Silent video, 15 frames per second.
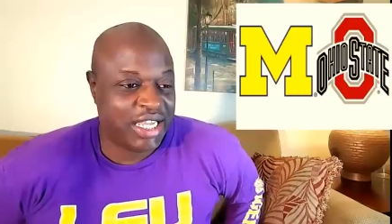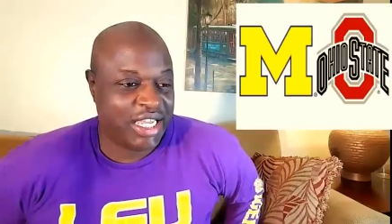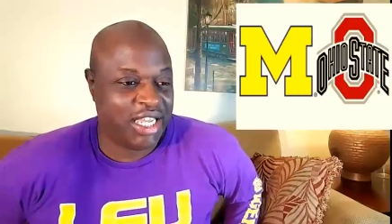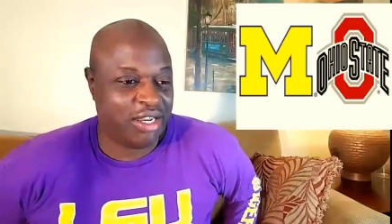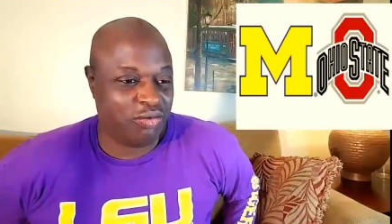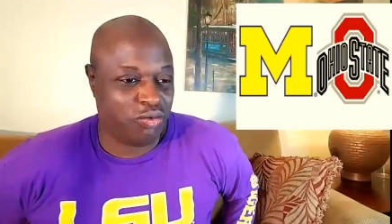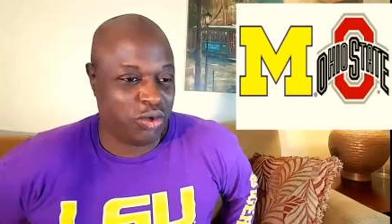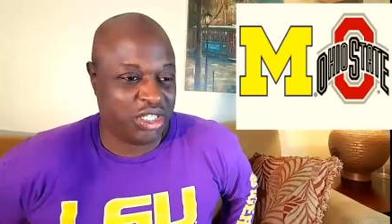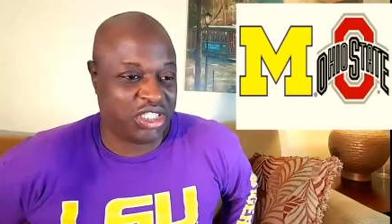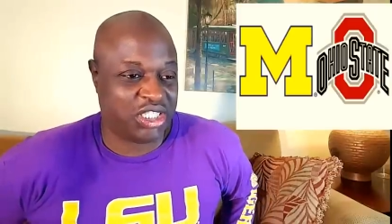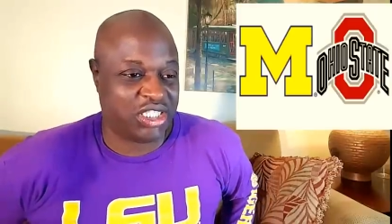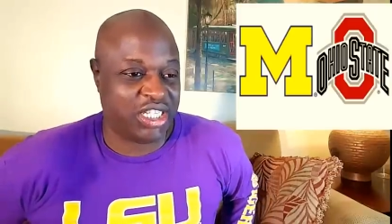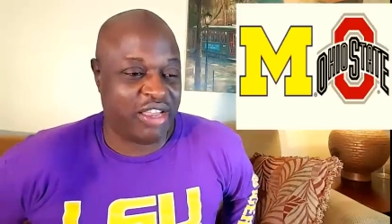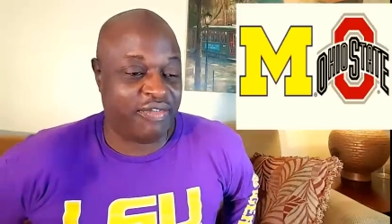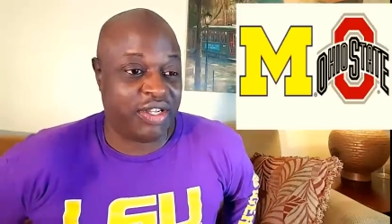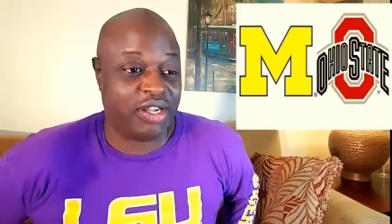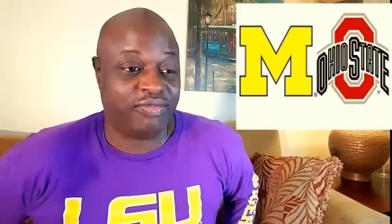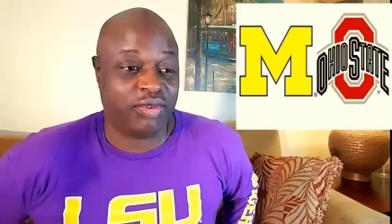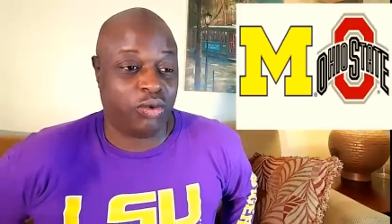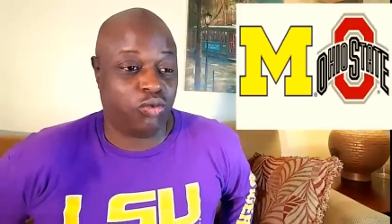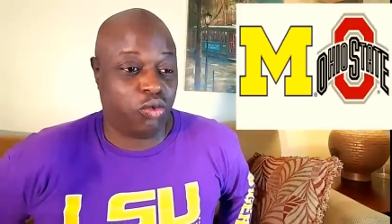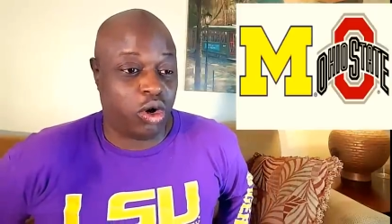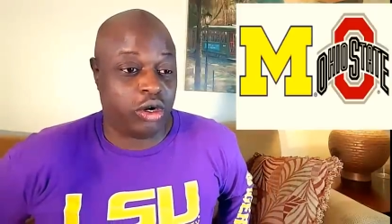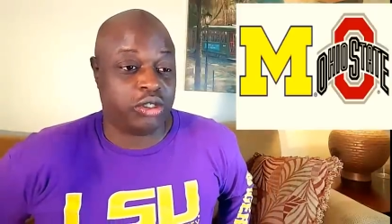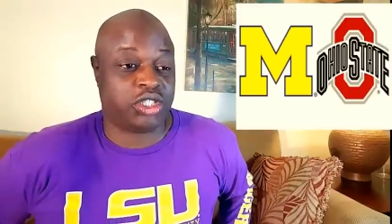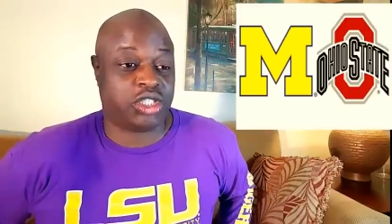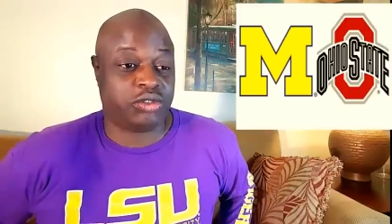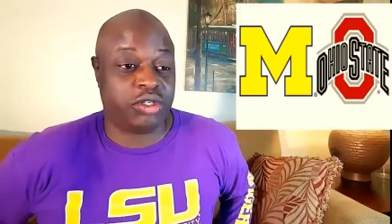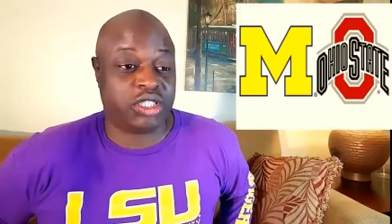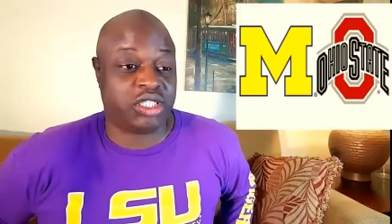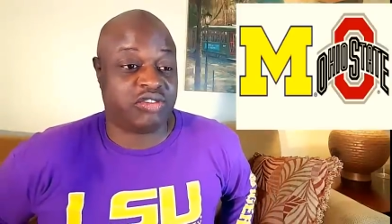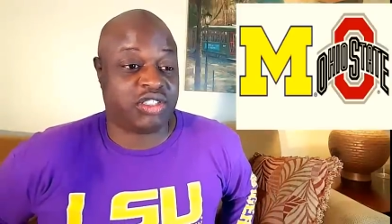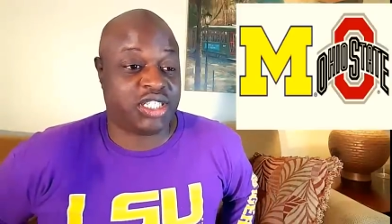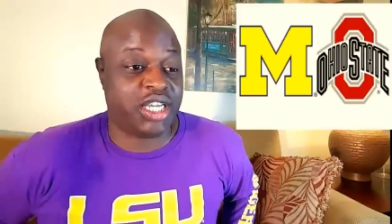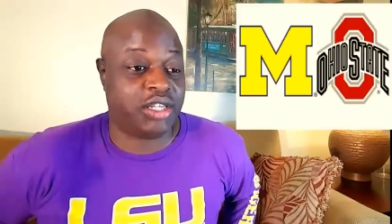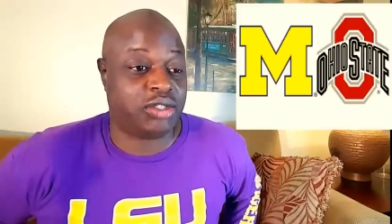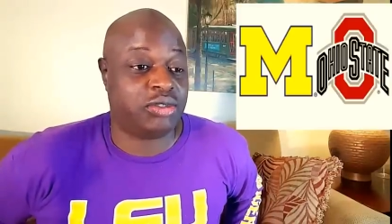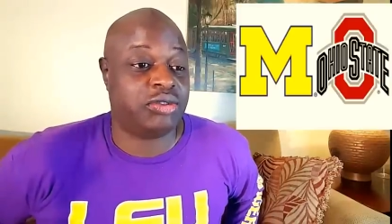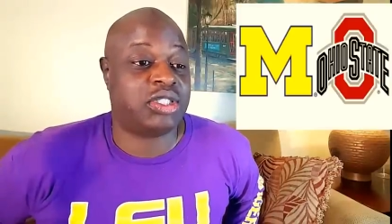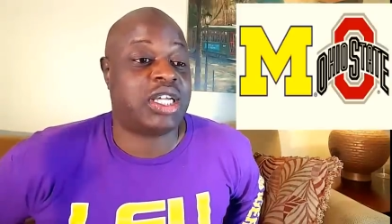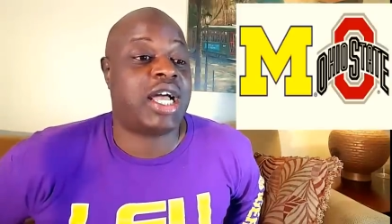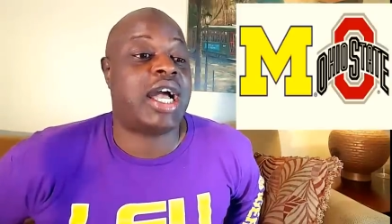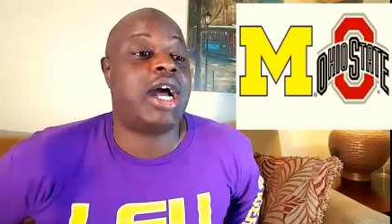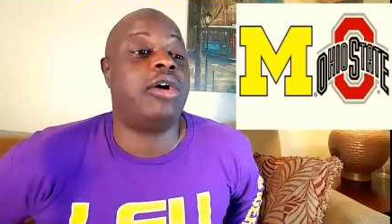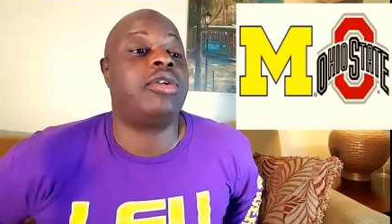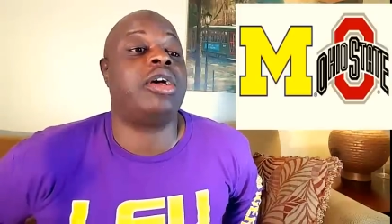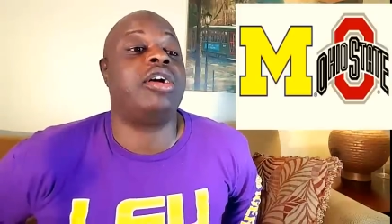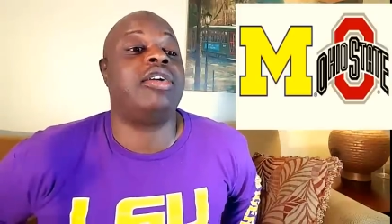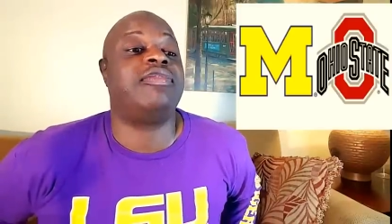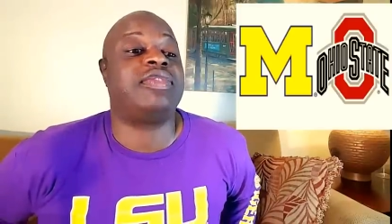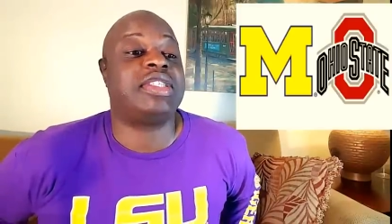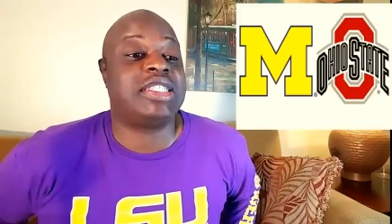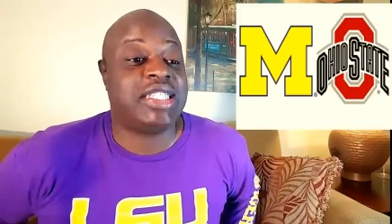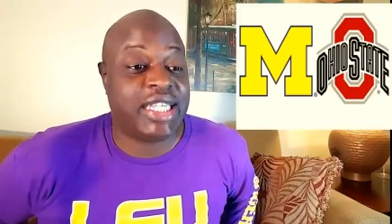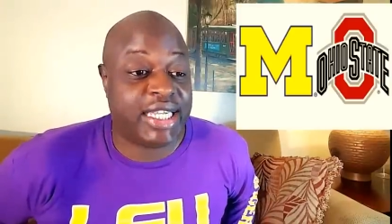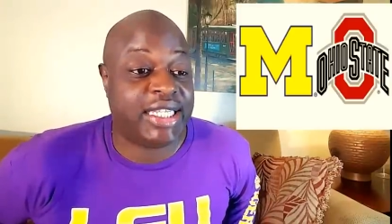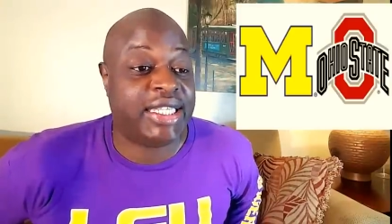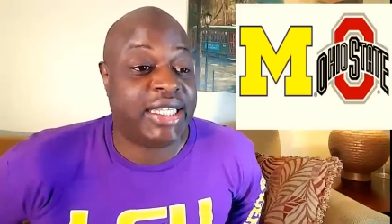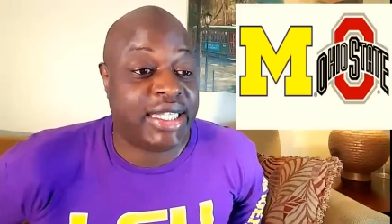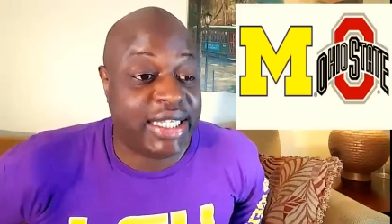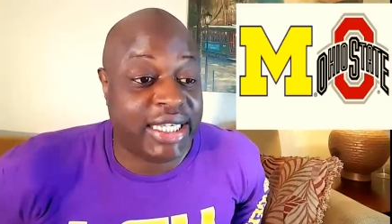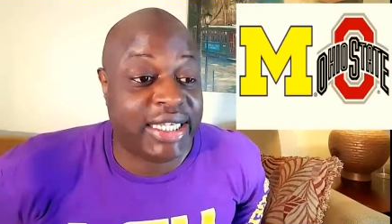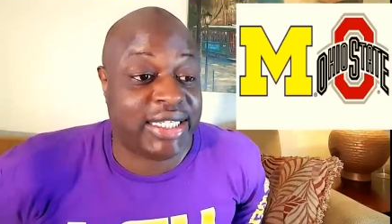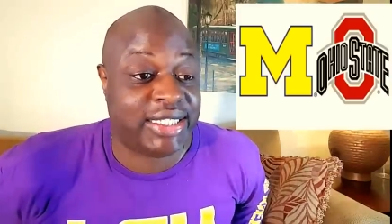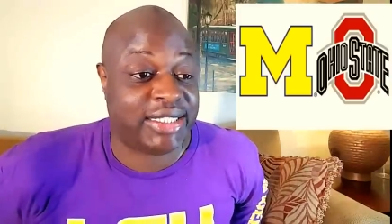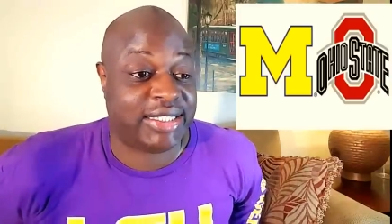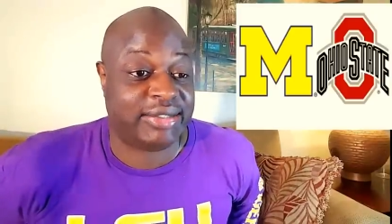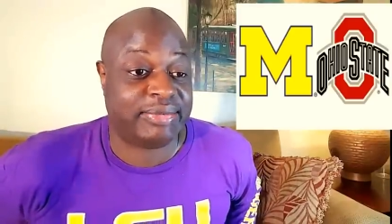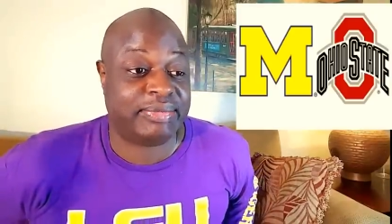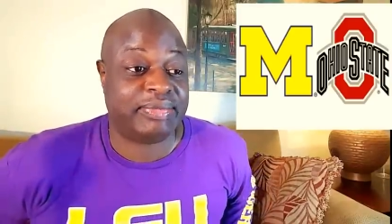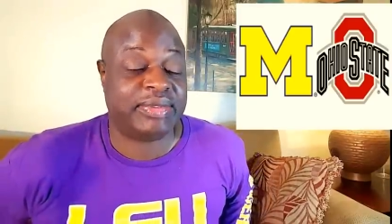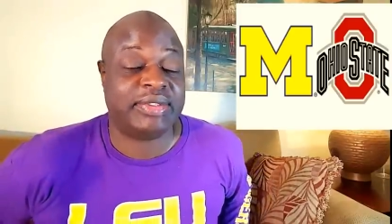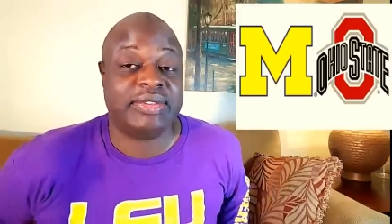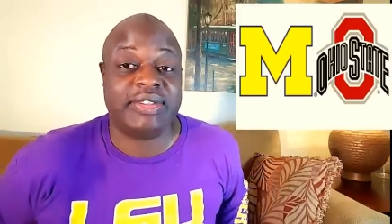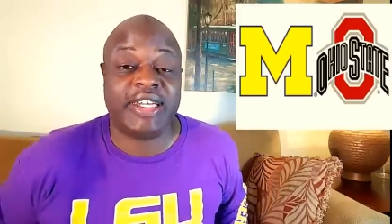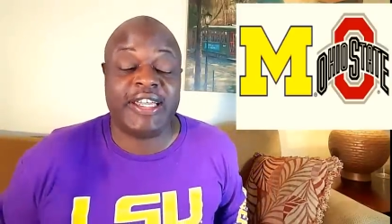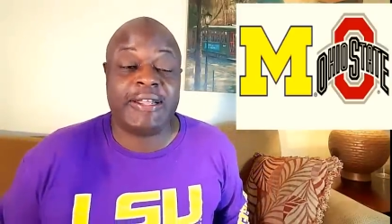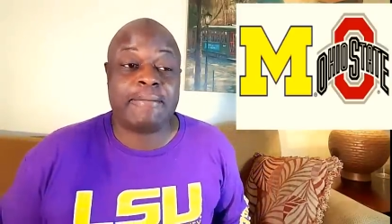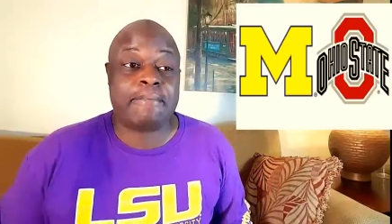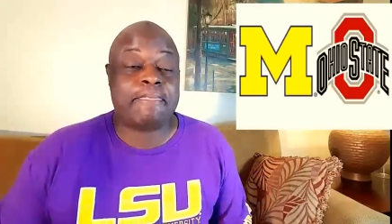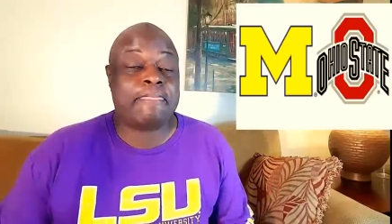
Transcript: it with seven of the worst strength of schedules out of 10 leagues, right?